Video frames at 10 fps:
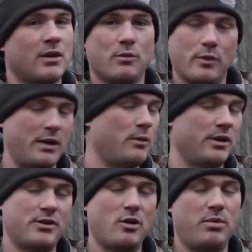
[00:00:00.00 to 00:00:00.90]
right
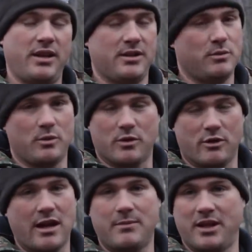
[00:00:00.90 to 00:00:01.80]
when it's opening is when we're
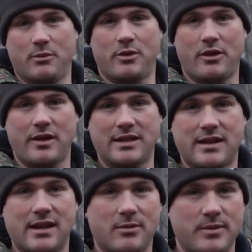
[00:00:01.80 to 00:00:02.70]
grabbing it with all that
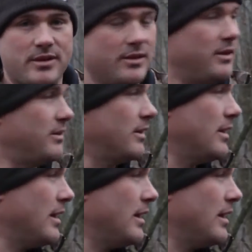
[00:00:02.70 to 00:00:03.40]
tire material.